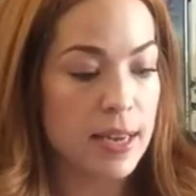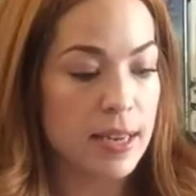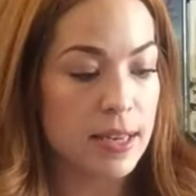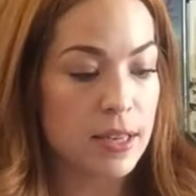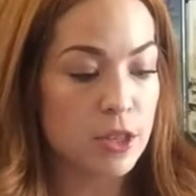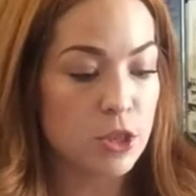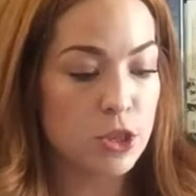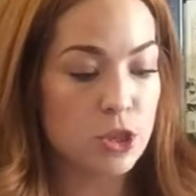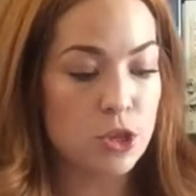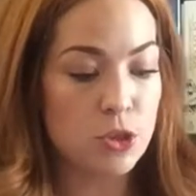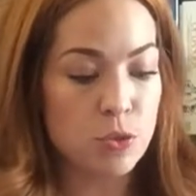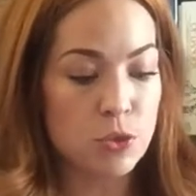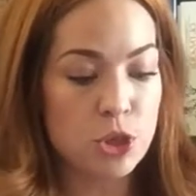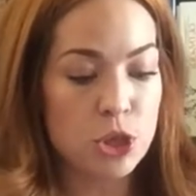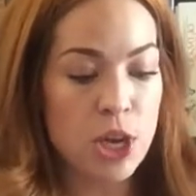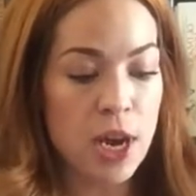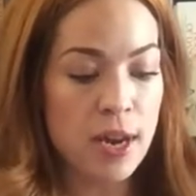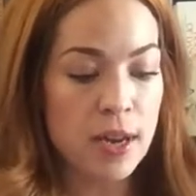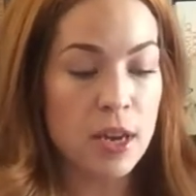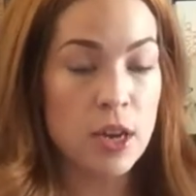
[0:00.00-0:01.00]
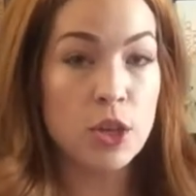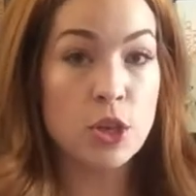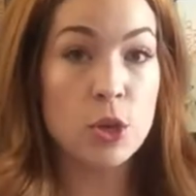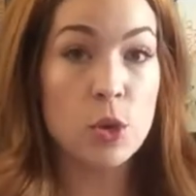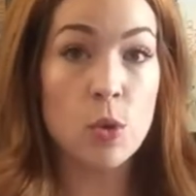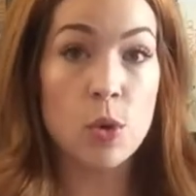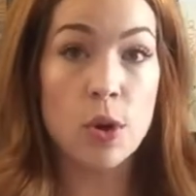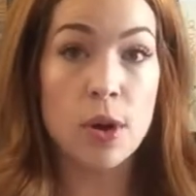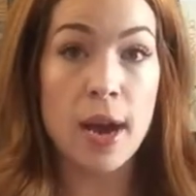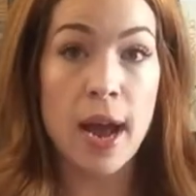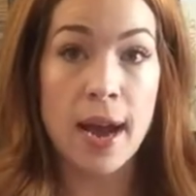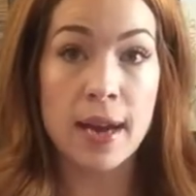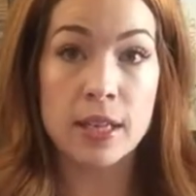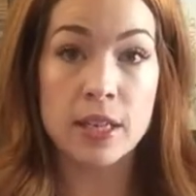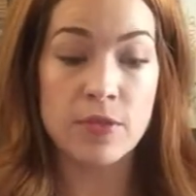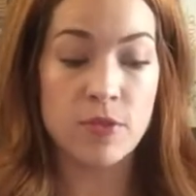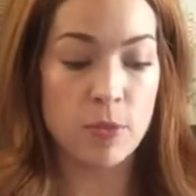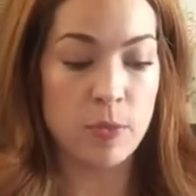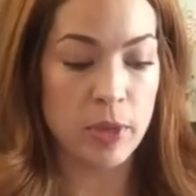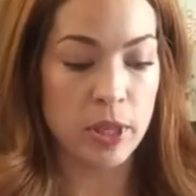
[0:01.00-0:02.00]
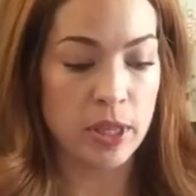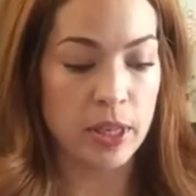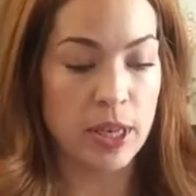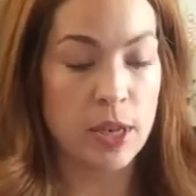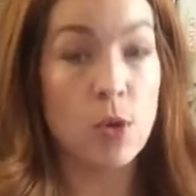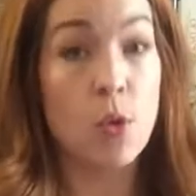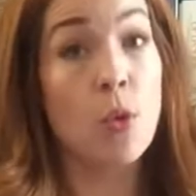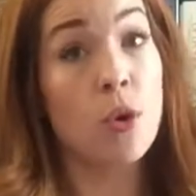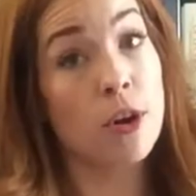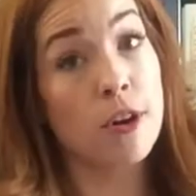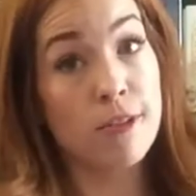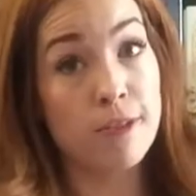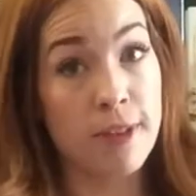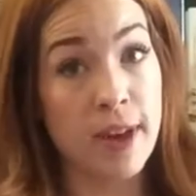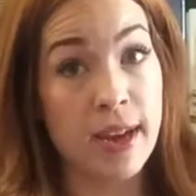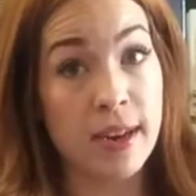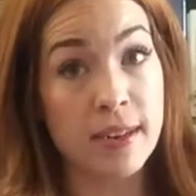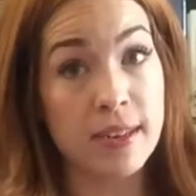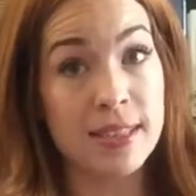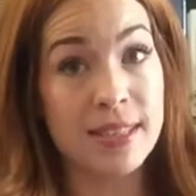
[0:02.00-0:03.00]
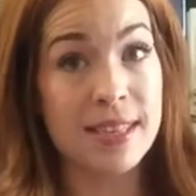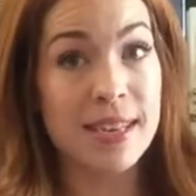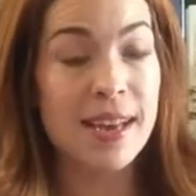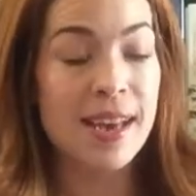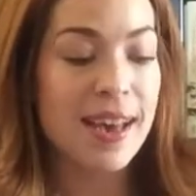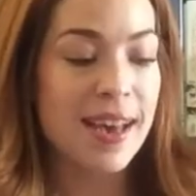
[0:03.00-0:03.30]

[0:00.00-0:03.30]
is to check your active ability or effect